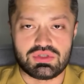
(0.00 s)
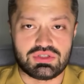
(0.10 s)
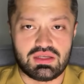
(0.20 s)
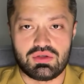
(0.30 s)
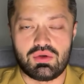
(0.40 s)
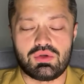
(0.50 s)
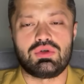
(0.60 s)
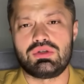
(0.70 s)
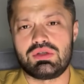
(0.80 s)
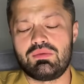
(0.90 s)
Iskander
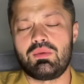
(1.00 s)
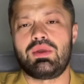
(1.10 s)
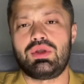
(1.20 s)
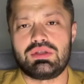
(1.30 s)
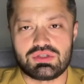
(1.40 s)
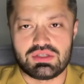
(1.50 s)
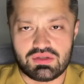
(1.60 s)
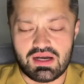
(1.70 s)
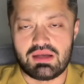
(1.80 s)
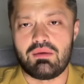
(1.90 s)
launchers if the Russians
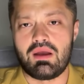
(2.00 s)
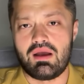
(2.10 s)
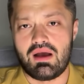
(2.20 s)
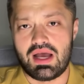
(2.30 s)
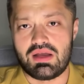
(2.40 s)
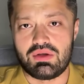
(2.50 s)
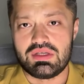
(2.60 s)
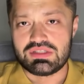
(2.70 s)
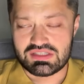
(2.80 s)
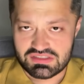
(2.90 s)
still have
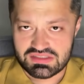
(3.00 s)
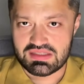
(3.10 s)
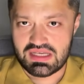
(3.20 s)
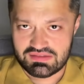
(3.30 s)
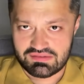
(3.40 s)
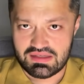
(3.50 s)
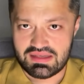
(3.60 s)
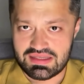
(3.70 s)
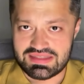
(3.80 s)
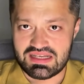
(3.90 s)
160 left,
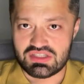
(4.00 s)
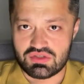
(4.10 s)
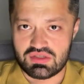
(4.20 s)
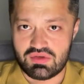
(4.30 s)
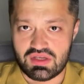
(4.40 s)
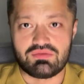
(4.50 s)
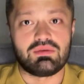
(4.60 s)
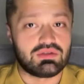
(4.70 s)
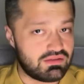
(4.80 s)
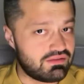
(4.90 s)
is actually
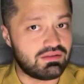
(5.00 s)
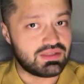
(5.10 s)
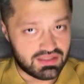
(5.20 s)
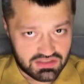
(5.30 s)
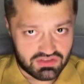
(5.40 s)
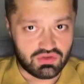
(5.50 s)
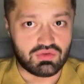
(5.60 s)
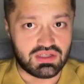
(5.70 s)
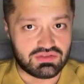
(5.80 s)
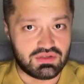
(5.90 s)
relevant. Yes, you're
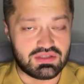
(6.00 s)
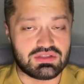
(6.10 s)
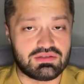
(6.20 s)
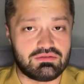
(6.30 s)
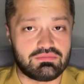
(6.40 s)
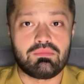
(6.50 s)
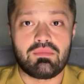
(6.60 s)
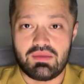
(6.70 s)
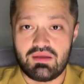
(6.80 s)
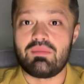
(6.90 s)
right, friends.
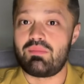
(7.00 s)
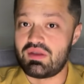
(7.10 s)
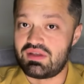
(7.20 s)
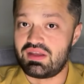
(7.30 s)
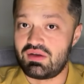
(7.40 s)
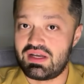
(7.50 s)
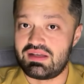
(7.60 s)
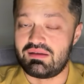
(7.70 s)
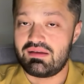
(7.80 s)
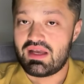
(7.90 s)
But on the other
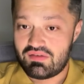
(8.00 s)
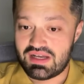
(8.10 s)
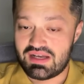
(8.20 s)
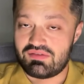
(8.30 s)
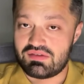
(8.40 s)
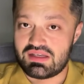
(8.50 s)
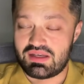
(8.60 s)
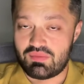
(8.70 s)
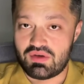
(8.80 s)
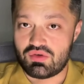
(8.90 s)
hand, now they have to think
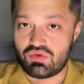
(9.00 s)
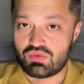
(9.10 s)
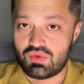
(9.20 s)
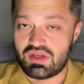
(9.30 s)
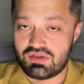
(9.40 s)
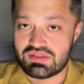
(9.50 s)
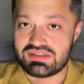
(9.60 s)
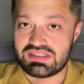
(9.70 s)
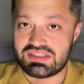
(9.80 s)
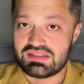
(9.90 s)
about those
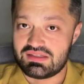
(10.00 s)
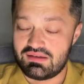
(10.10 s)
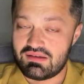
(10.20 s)
160.